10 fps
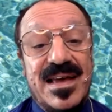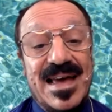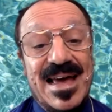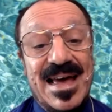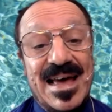
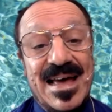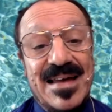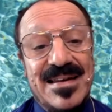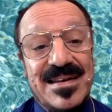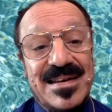
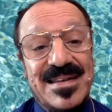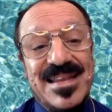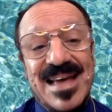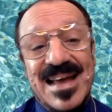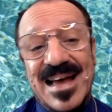And in
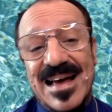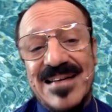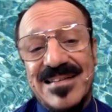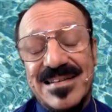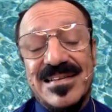that
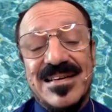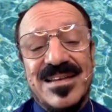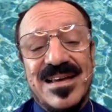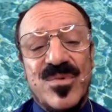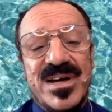idea
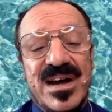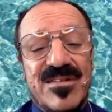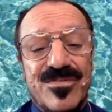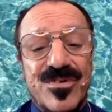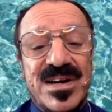that we are
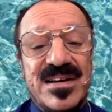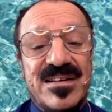free